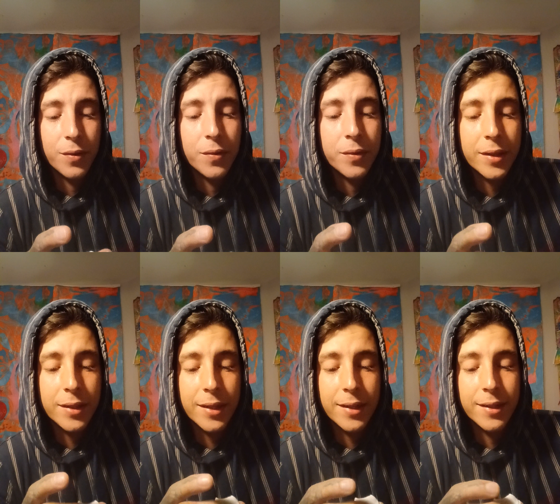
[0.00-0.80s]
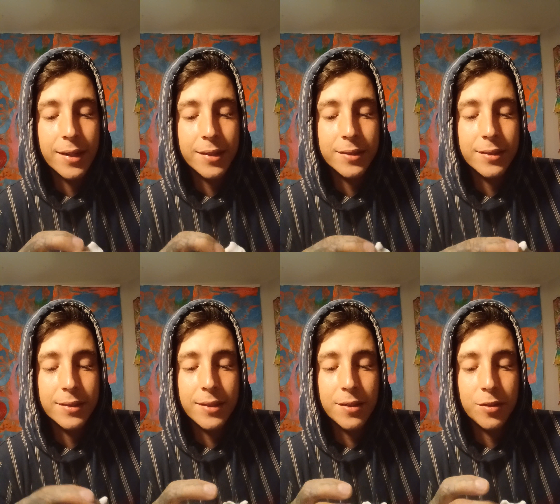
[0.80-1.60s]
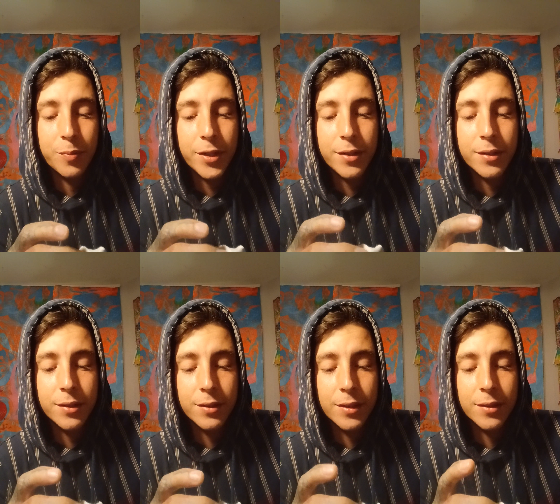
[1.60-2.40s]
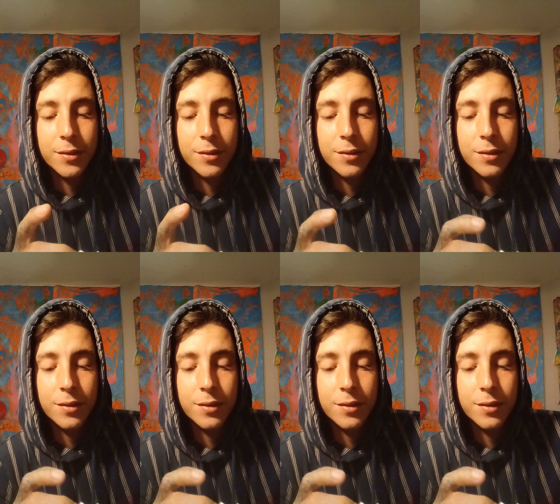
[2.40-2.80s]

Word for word: when they got to South America, then